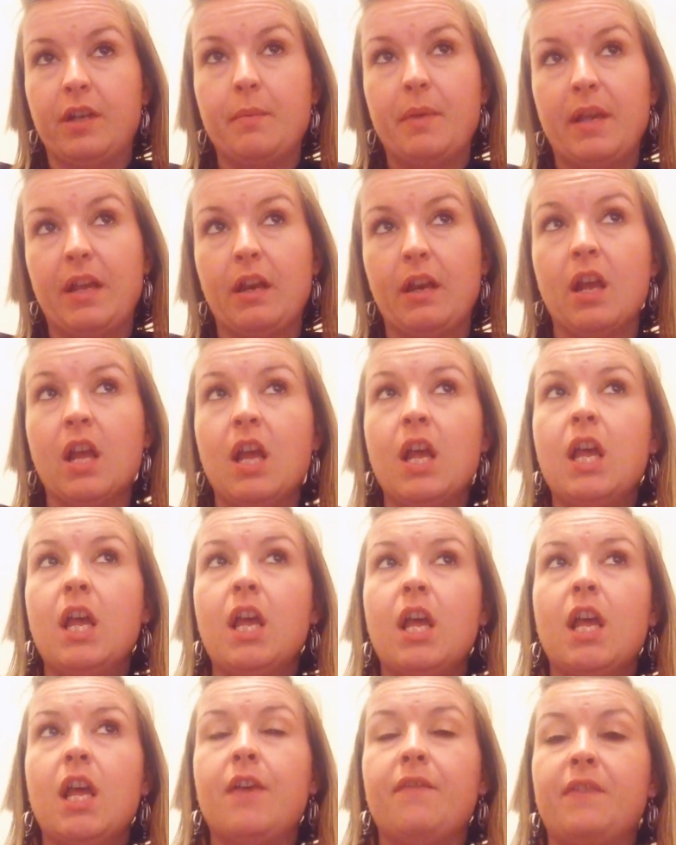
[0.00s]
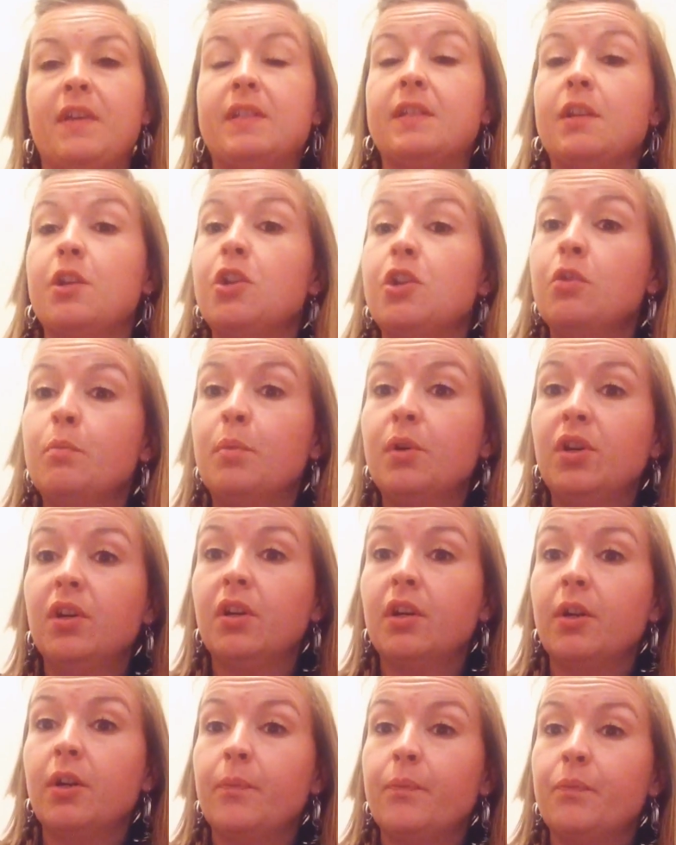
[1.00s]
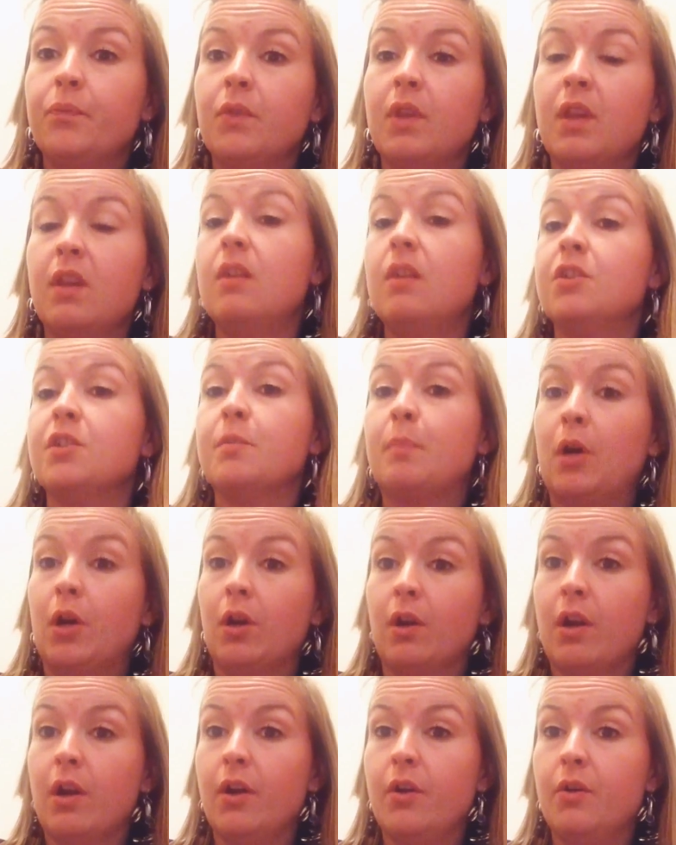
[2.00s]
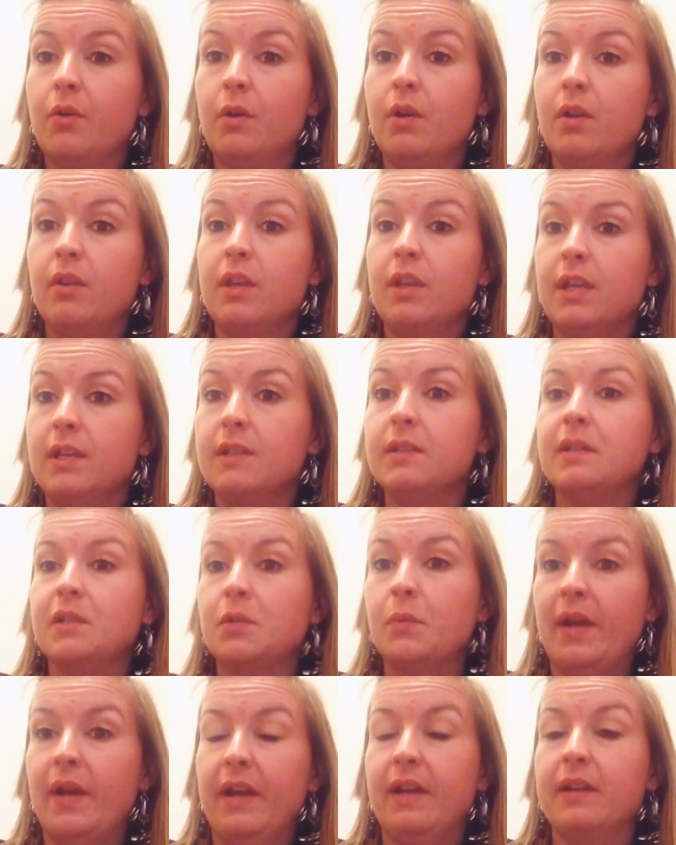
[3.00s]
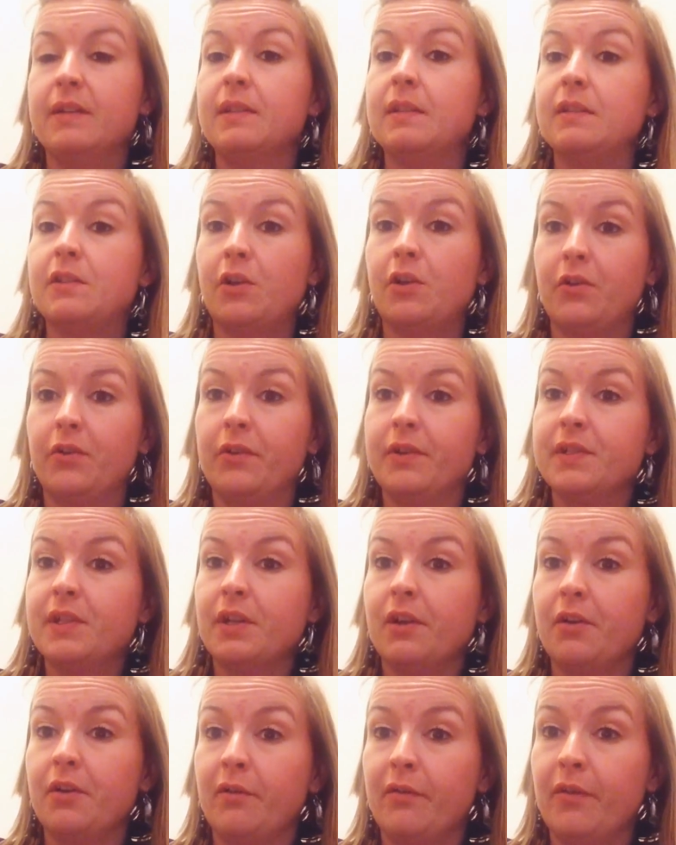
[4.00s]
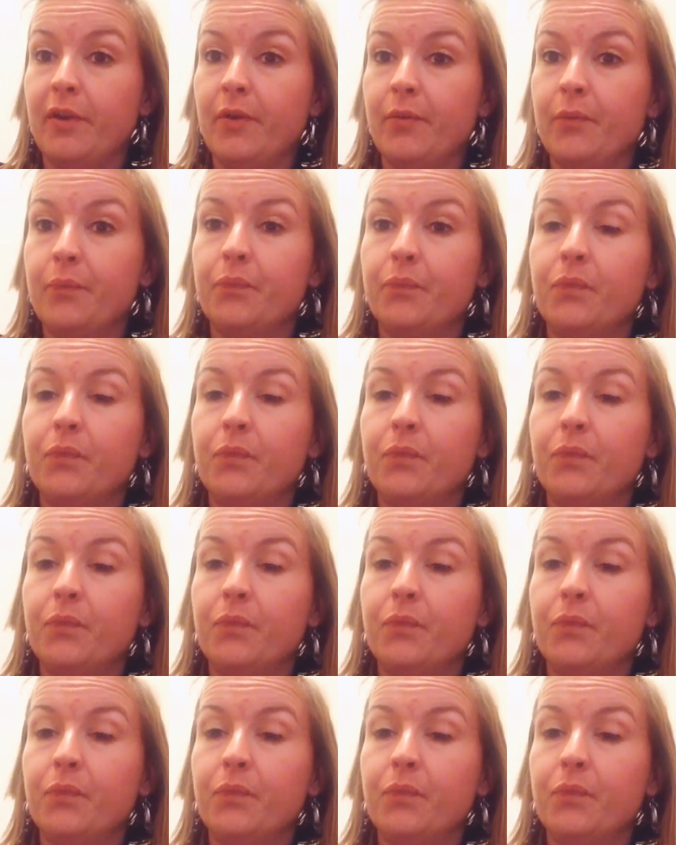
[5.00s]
I mean, if it's a new book and there's a barcode, the easiest way is to start a listing on your phone.